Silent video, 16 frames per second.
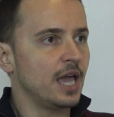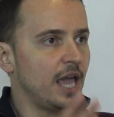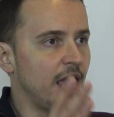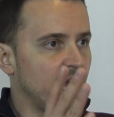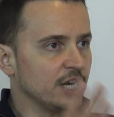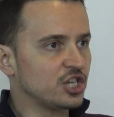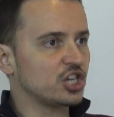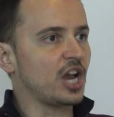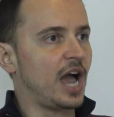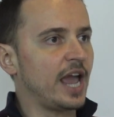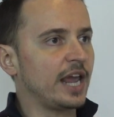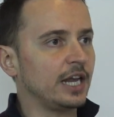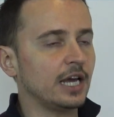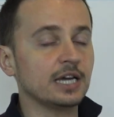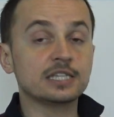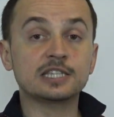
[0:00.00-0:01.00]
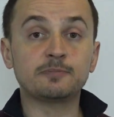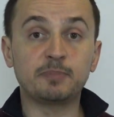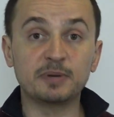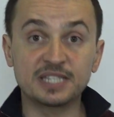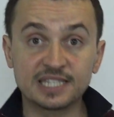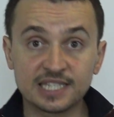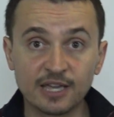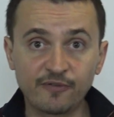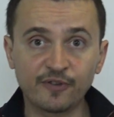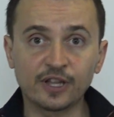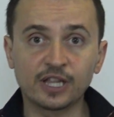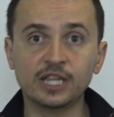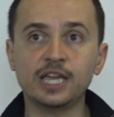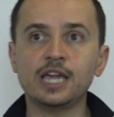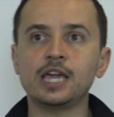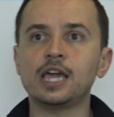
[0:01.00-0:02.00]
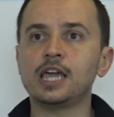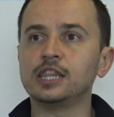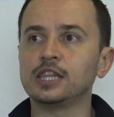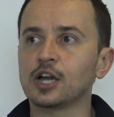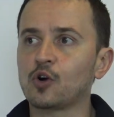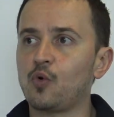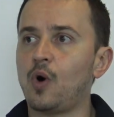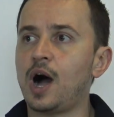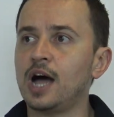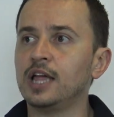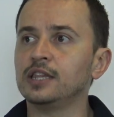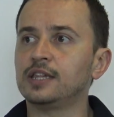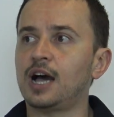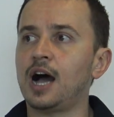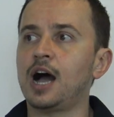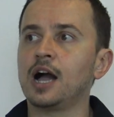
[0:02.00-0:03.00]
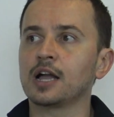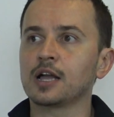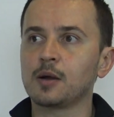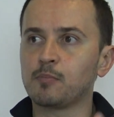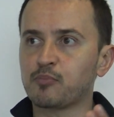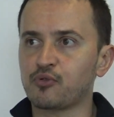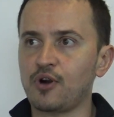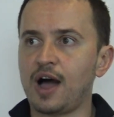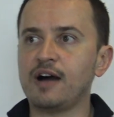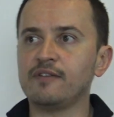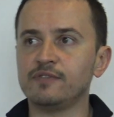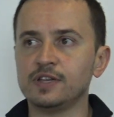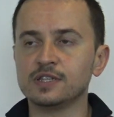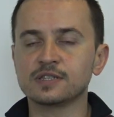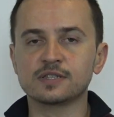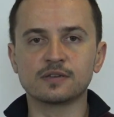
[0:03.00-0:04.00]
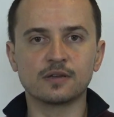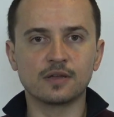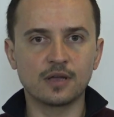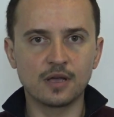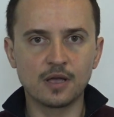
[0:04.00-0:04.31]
in China, specifically in the Guangdong province.